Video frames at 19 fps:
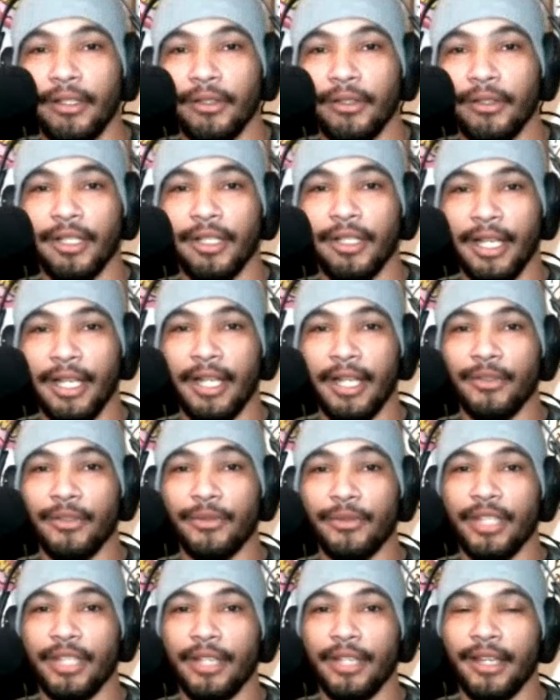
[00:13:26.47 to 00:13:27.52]
looking at you
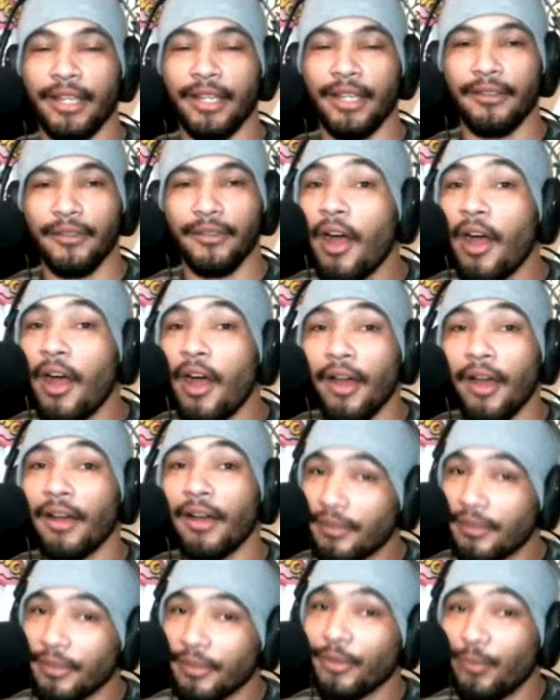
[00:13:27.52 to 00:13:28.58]
saying like,
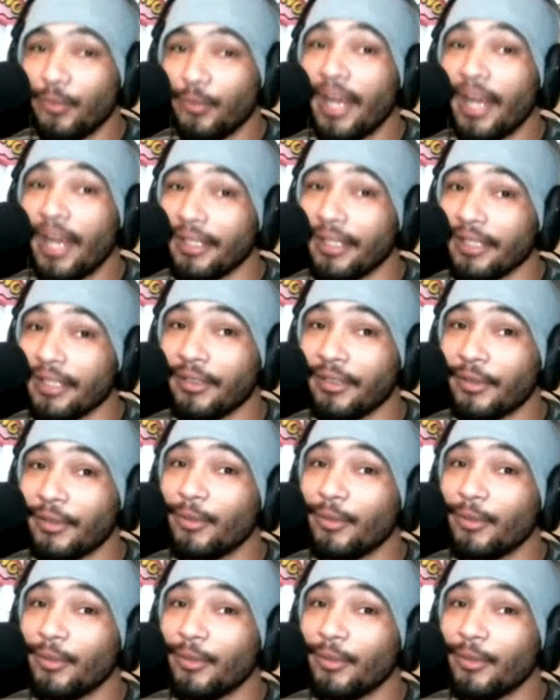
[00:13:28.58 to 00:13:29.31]
nah, you ready.